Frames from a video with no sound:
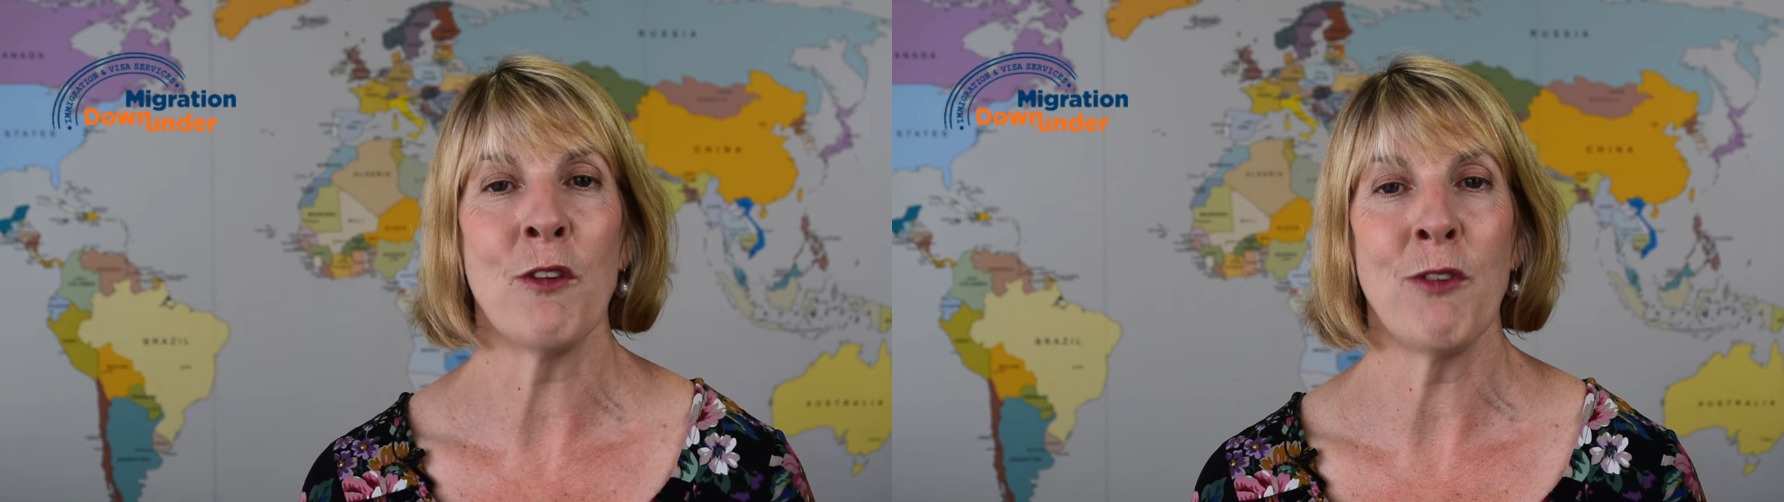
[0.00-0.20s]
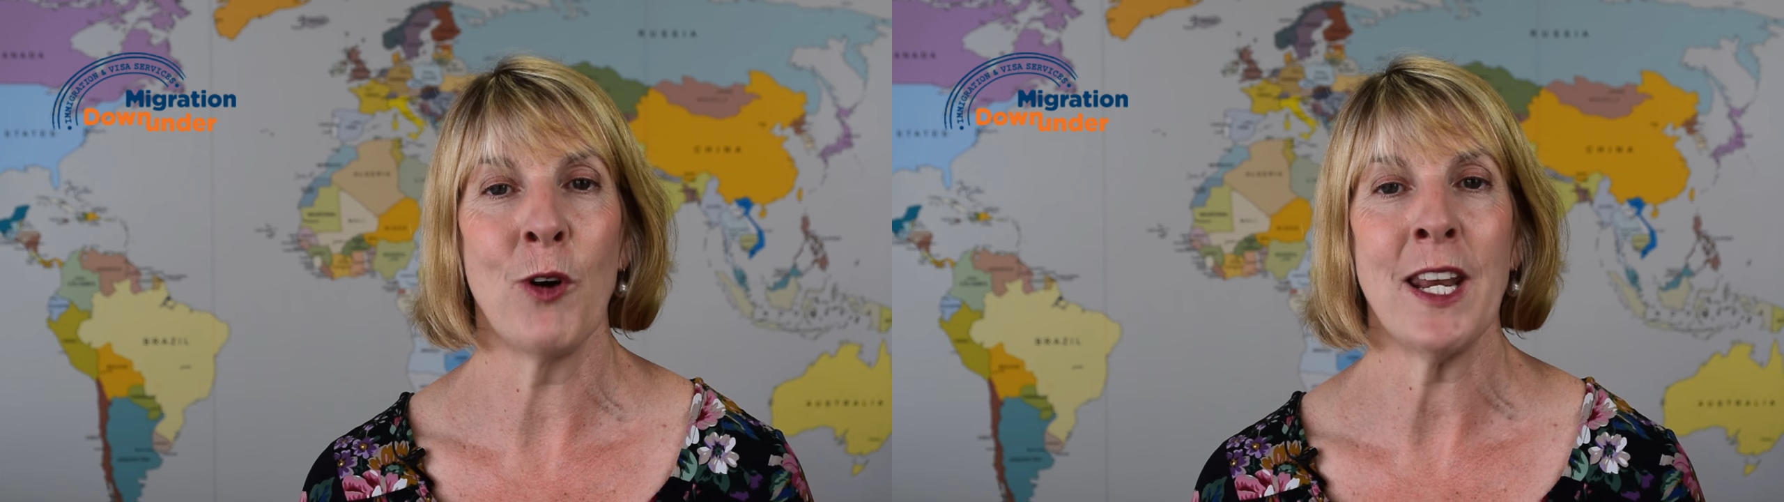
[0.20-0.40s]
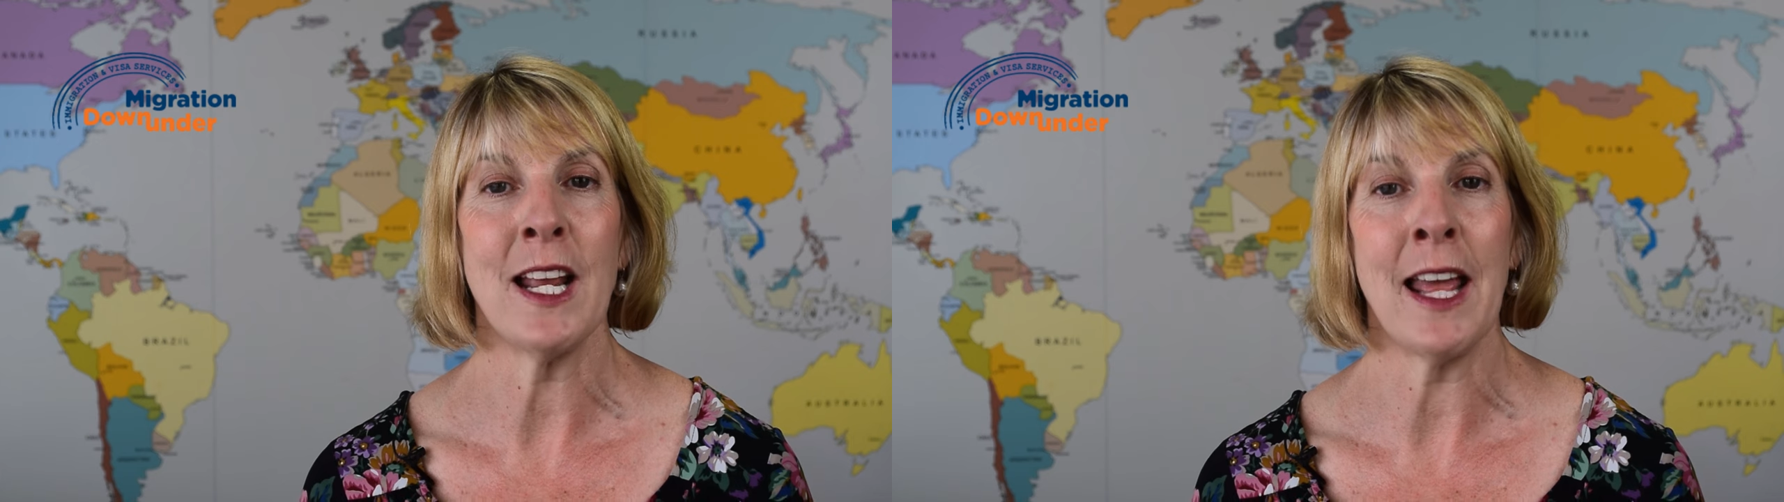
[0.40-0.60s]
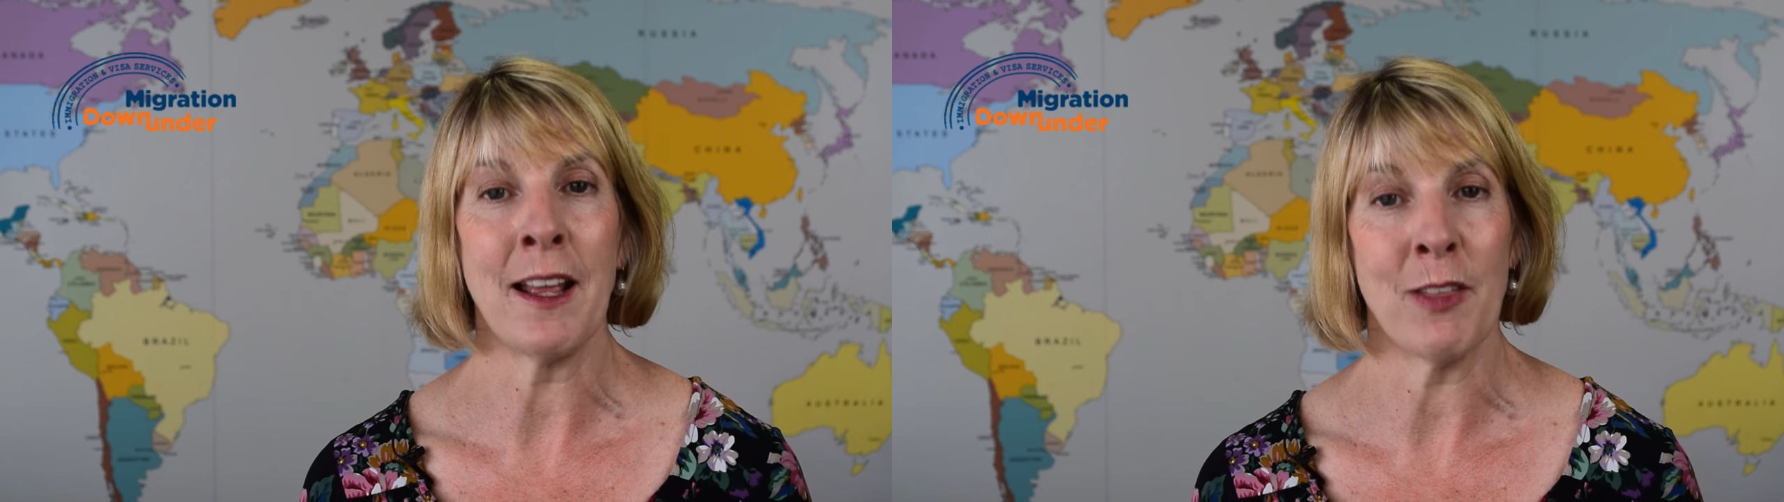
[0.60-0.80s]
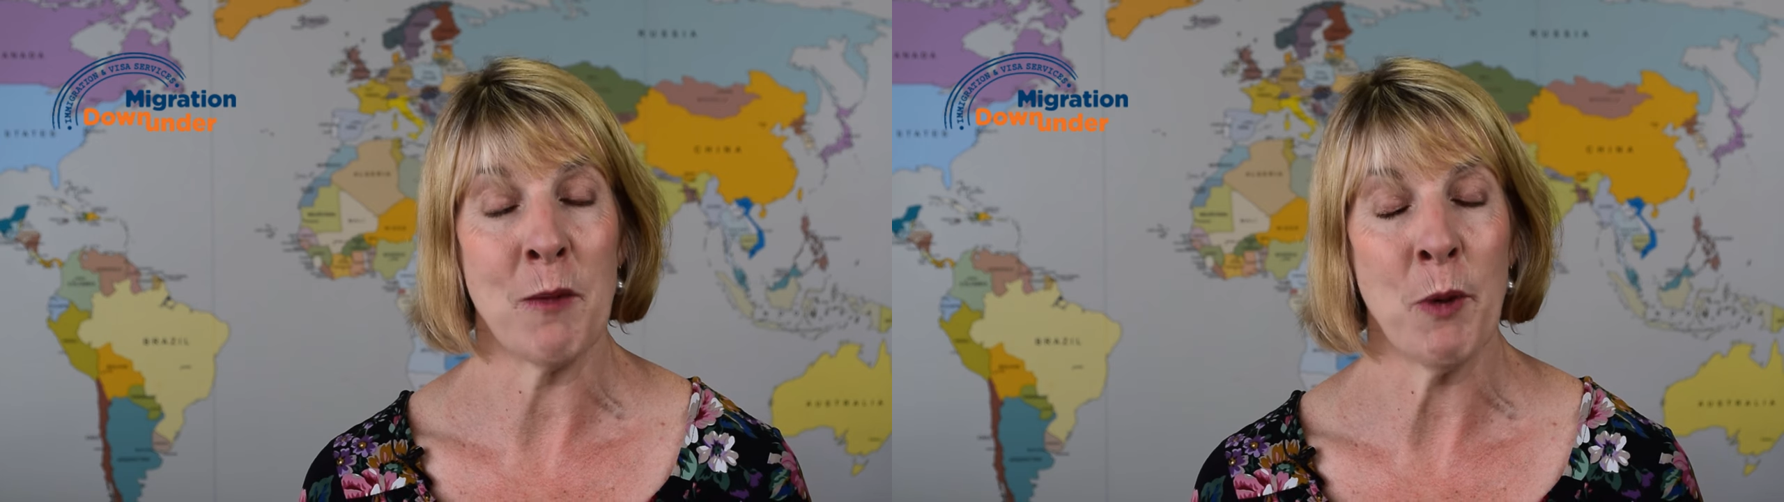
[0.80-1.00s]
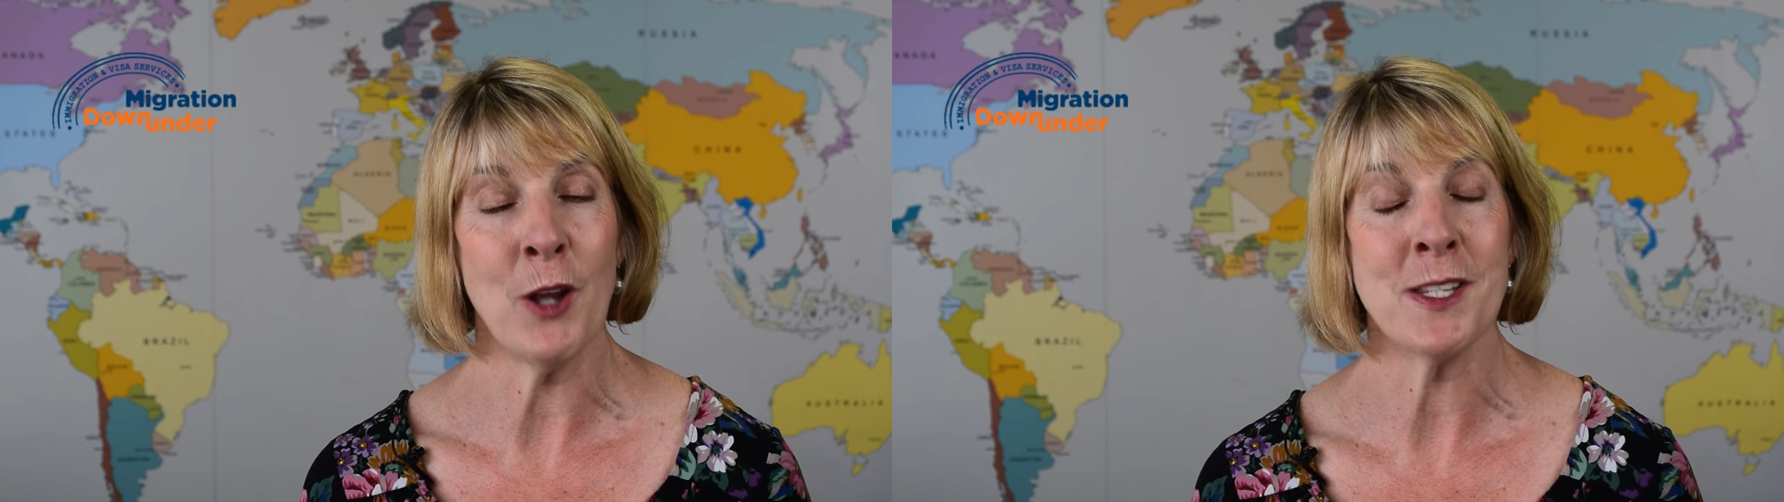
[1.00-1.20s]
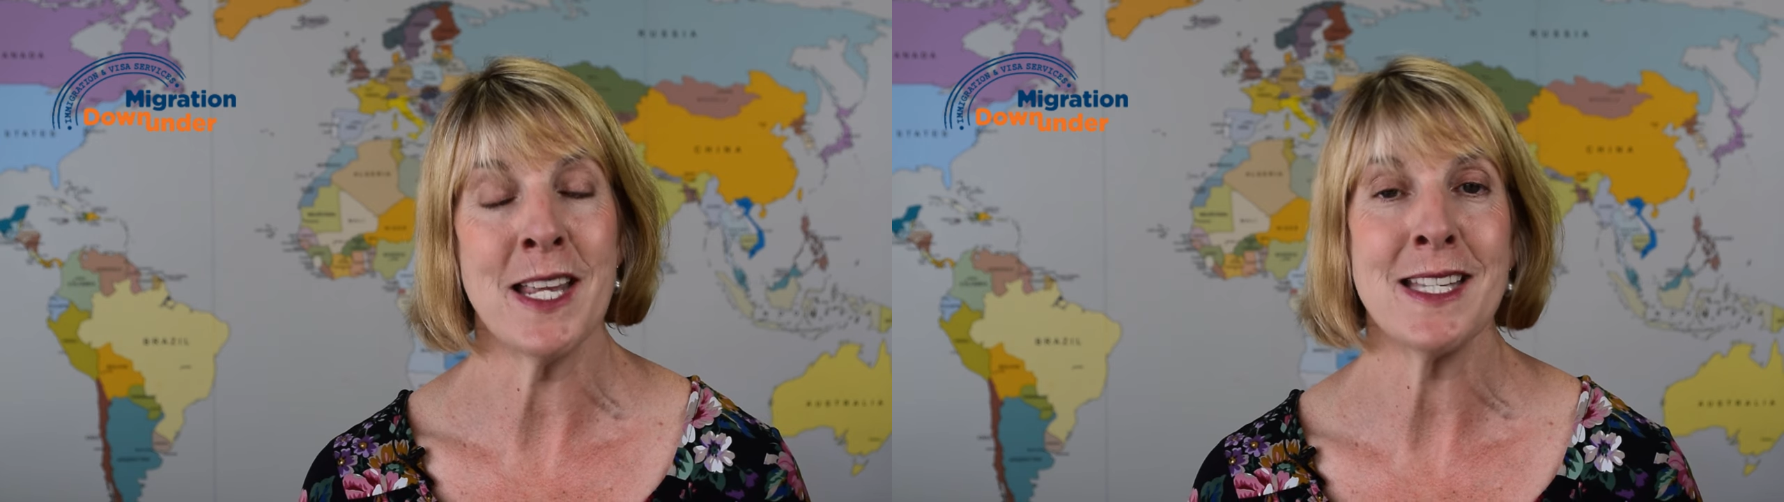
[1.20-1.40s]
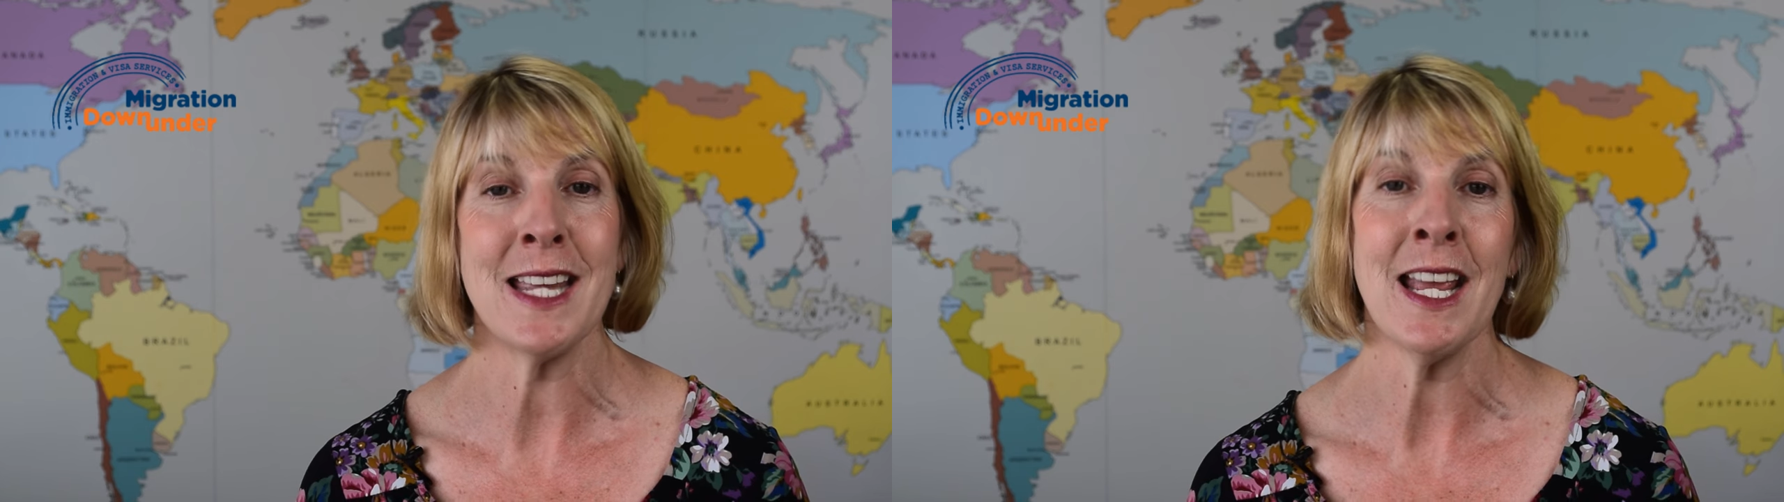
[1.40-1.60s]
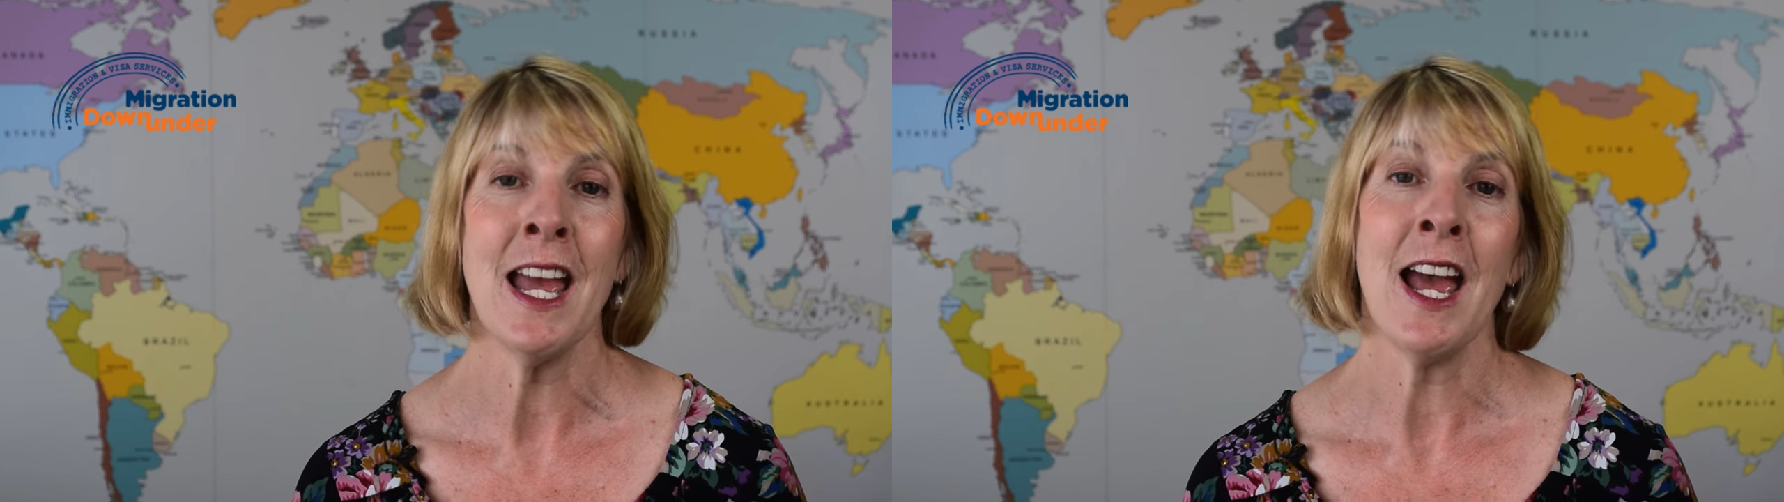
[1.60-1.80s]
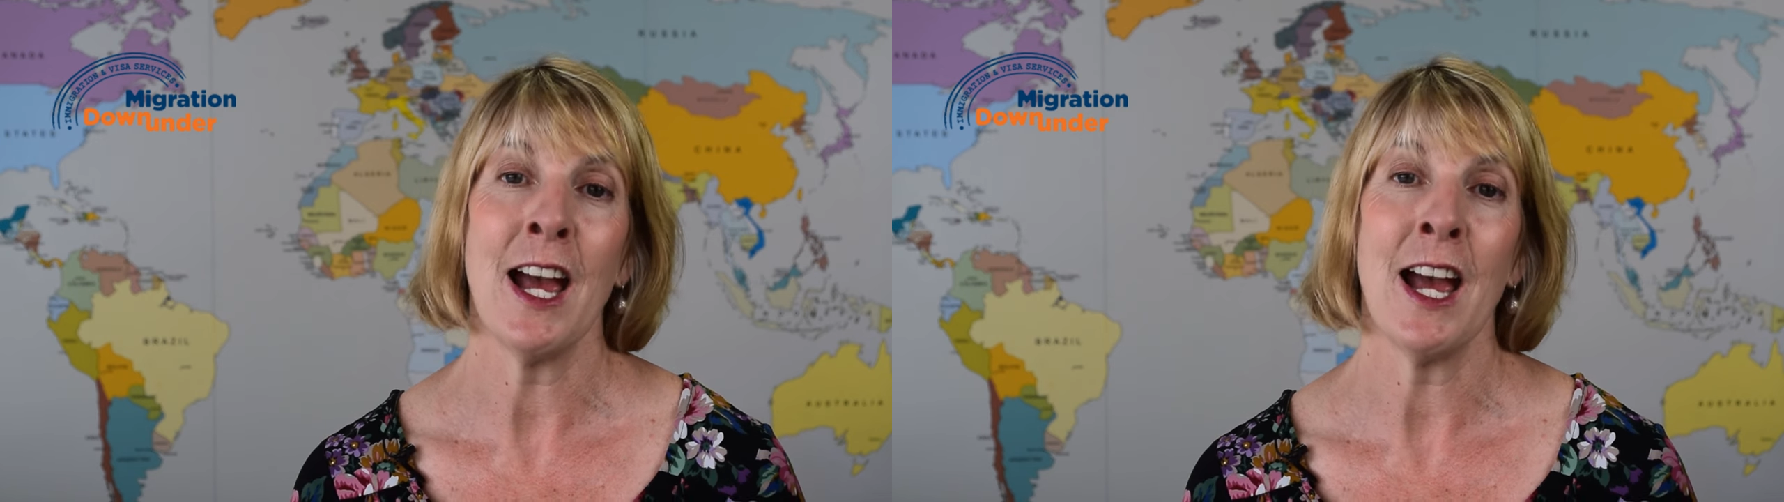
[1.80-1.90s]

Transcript: avoiding lengthy processing